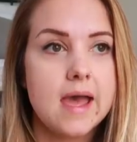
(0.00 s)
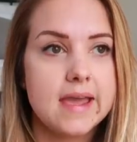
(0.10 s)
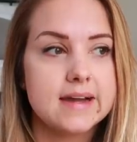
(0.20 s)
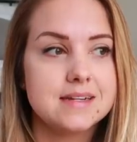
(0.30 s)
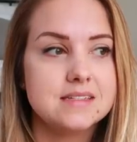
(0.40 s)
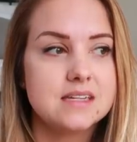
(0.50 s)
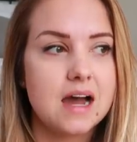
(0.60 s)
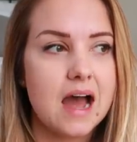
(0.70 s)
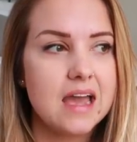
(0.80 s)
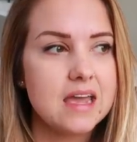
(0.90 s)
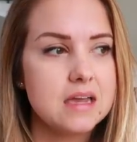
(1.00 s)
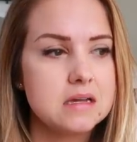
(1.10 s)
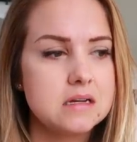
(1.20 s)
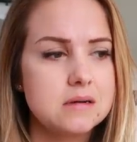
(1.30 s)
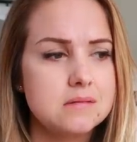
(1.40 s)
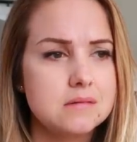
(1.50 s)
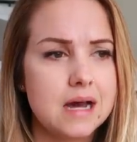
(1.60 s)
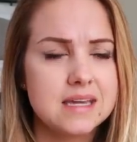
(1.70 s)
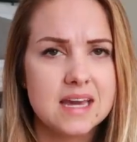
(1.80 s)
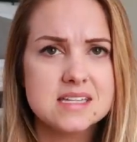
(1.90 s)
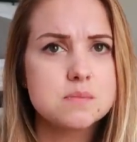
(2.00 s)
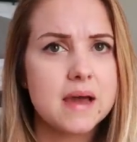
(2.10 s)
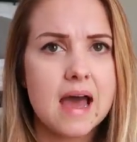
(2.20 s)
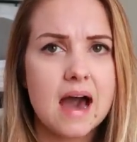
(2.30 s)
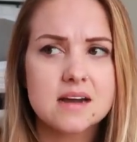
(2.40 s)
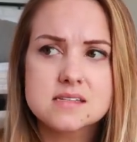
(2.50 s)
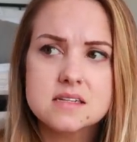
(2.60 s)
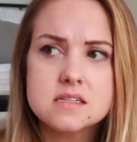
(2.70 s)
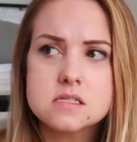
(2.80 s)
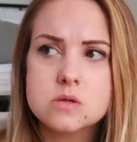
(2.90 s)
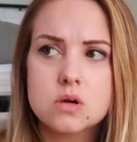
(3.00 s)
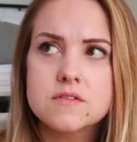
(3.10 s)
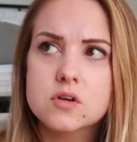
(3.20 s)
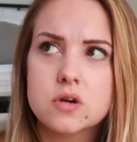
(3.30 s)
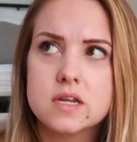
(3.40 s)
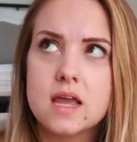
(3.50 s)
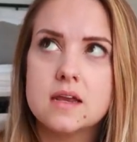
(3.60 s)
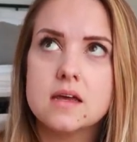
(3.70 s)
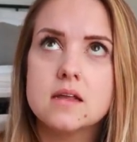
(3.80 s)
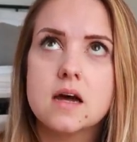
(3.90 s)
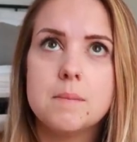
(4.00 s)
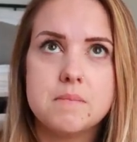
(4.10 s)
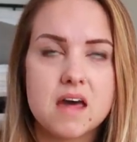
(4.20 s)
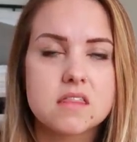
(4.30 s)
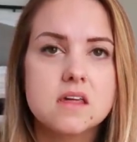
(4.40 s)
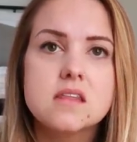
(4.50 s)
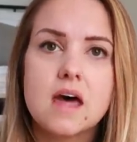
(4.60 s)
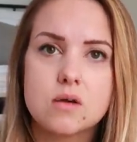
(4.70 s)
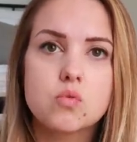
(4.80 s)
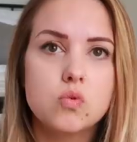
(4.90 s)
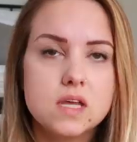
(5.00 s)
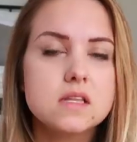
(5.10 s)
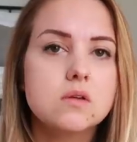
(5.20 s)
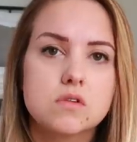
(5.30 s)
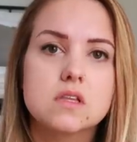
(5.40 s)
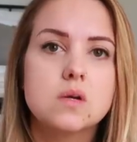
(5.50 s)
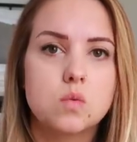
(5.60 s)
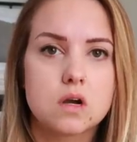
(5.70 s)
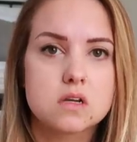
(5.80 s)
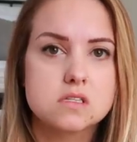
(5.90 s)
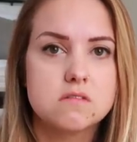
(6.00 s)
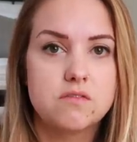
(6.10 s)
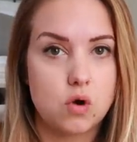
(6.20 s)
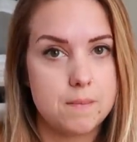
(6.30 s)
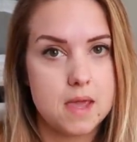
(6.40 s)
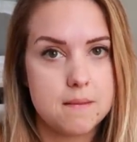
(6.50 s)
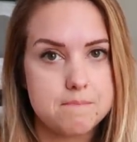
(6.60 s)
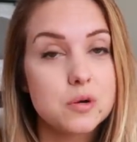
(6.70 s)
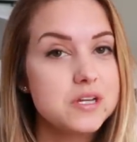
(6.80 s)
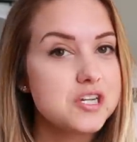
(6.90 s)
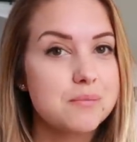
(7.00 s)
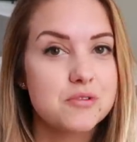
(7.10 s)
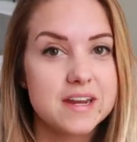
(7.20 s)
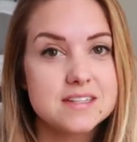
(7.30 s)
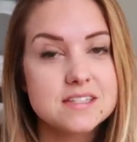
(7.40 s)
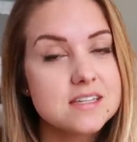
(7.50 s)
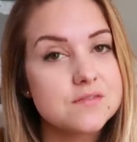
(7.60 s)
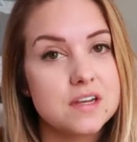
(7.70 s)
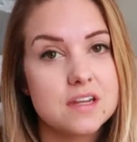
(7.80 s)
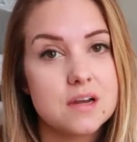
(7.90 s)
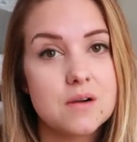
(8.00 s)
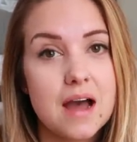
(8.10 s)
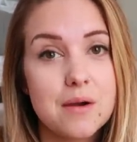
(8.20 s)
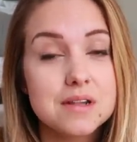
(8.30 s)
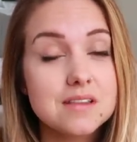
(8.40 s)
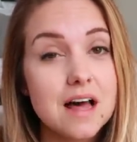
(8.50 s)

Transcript: And I I guess by accident sort of created a method that really really works for me. Before we jump right into this video I would